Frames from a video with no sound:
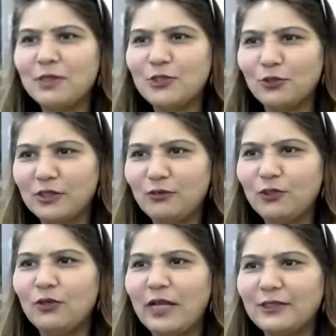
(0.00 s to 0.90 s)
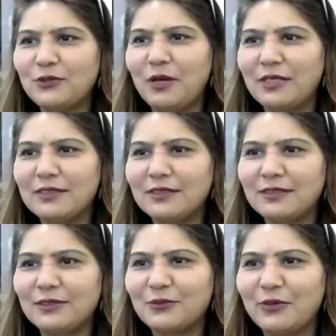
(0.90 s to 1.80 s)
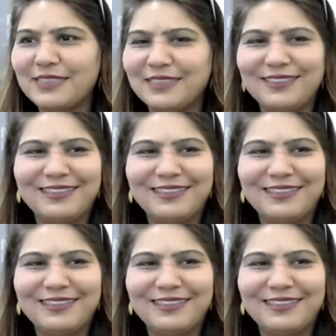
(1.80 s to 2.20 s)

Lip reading: Jyoti, would you like to answer this question?